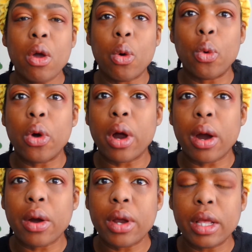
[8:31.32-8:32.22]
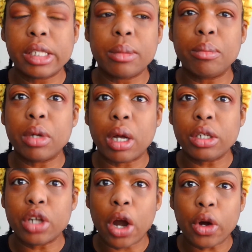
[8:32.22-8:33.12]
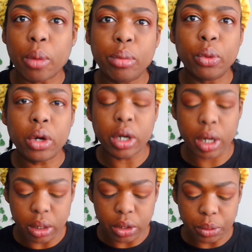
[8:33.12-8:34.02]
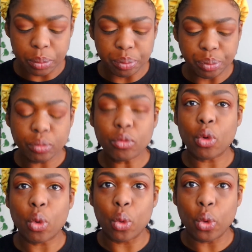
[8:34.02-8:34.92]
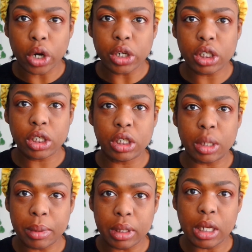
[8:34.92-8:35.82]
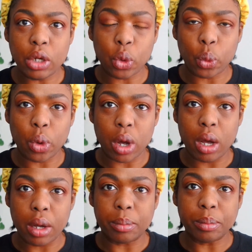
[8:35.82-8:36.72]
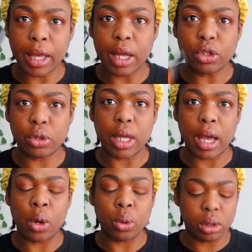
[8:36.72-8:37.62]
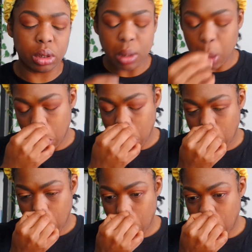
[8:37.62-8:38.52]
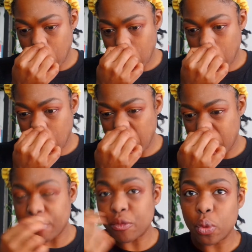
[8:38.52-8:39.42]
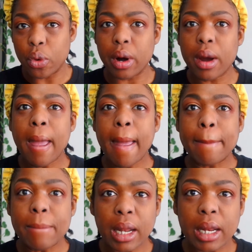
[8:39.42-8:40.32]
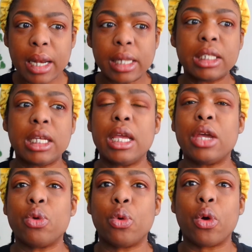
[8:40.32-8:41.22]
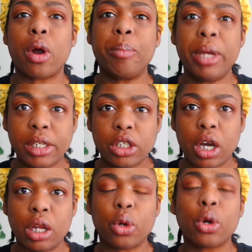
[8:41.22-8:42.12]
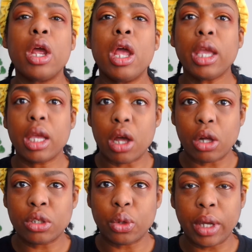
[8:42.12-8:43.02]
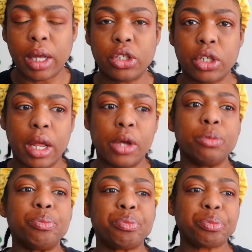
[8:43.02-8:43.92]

or it's a darker blue color, orange typically cancels out for melanated skin, or peach color can also cancel out.